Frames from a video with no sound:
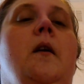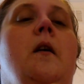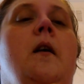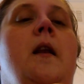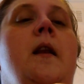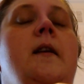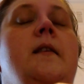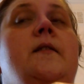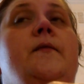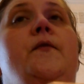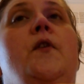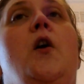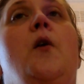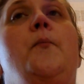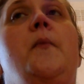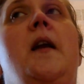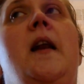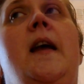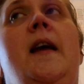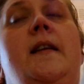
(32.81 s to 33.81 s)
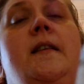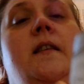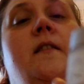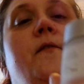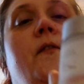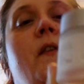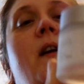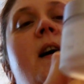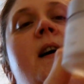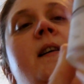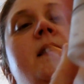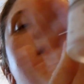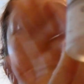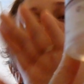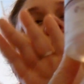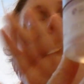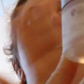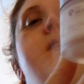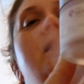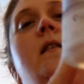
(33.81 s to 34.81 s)
and it's formulated for
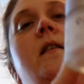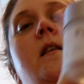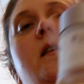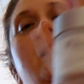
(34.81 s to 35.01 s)
Asda.